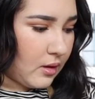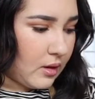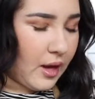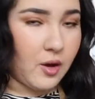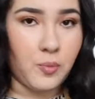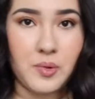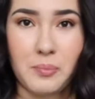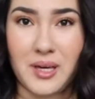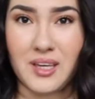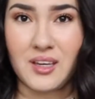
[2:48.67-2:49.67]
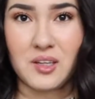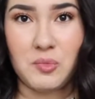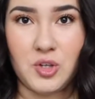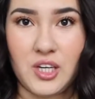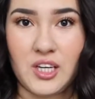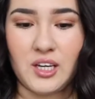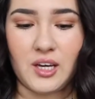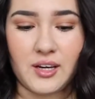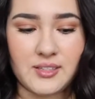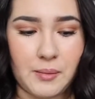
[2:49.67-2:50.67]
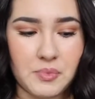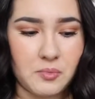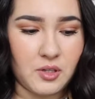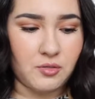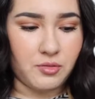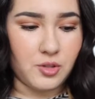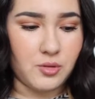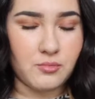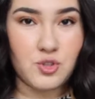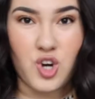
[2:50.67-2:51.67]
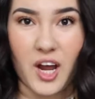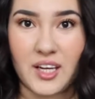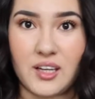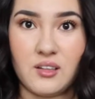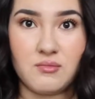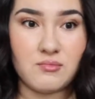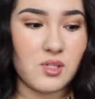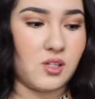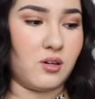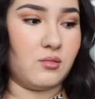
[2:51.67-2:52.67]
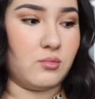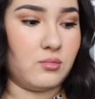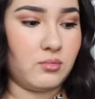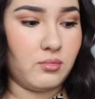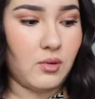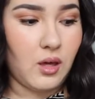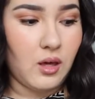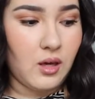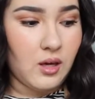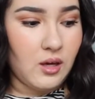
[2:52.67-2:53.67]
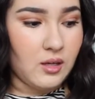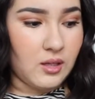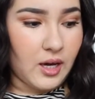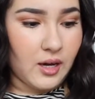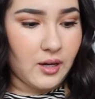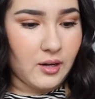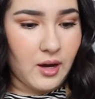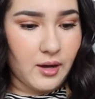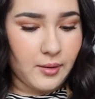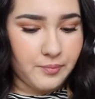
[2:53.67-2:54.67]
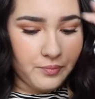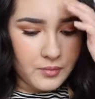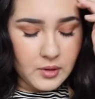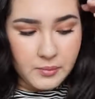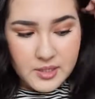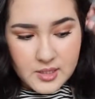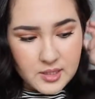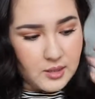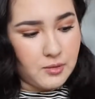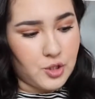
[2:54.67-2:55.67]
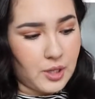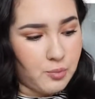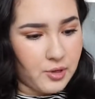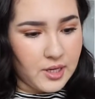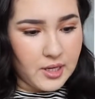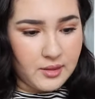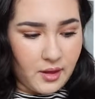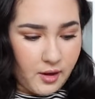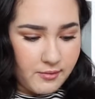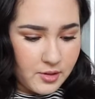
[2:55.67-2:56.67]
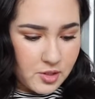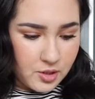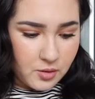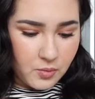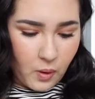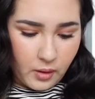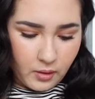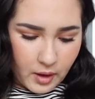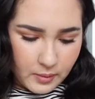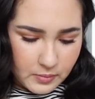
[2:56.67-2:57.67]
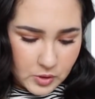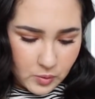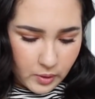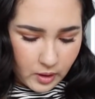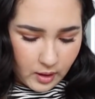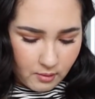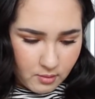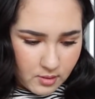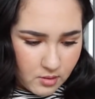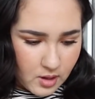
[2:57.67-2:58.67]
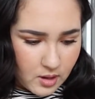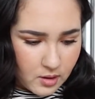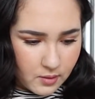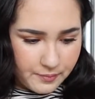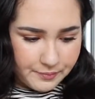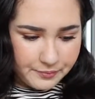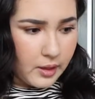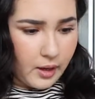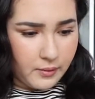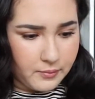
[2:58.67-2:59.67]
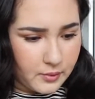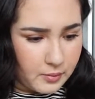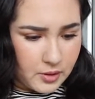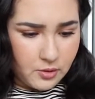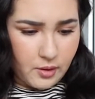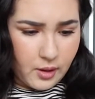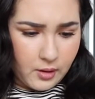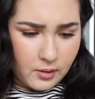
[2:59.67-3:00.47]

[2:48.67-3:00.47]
I hope the baking community accepts me for trying. So yeah, let me see. Should I preheat the oven too while I'm doing everything? Yeah, let me do that.